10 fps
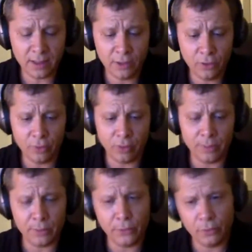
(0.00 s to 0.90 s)

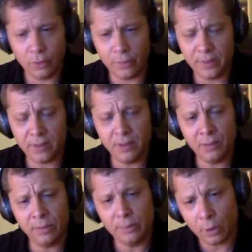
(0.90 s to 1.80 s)
Europe, but Europe is a
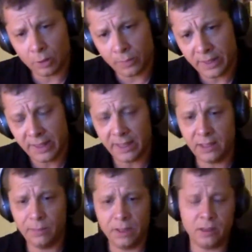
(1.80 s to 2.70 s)
little bit more
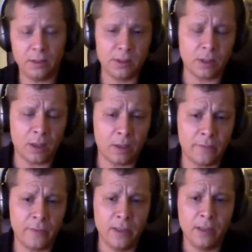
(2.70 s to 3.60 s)
complicated because
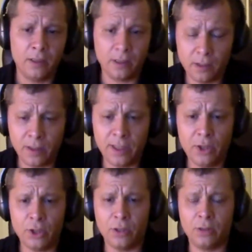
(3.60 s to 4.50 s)
of
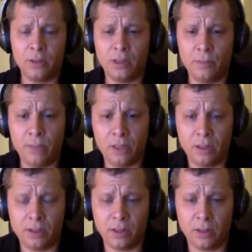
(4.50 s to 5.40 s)
regulation and
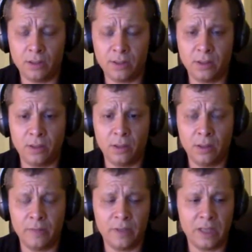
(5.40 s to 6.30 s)
because also
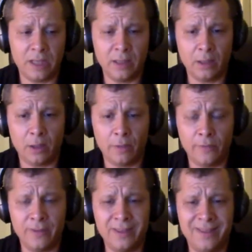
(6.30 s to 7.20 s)
of a kind
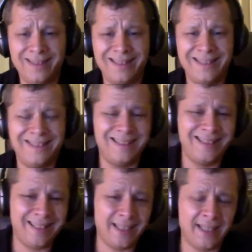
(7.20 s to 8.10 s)
of
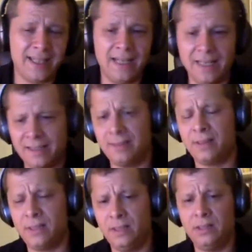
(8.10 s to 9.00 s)
tech
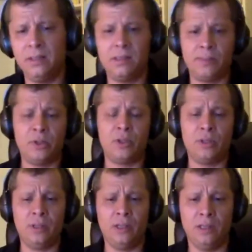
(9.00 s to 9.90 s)
latency,
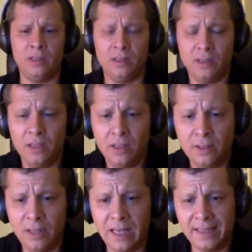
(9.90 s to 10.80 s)
especially in
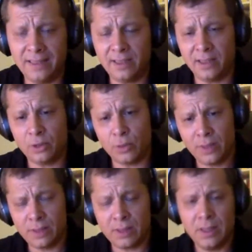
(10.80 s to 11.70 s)
the Latin
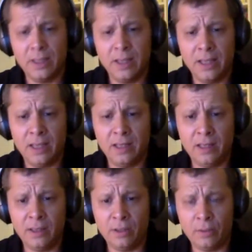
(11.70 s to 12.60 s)
countries
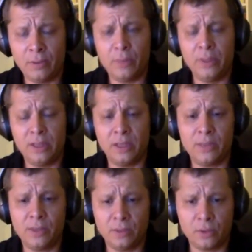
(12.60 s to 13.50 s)
in Europe when it
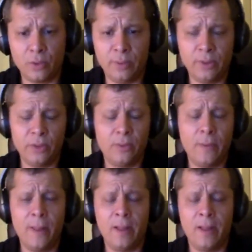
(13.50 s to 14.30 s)
comes to crypto.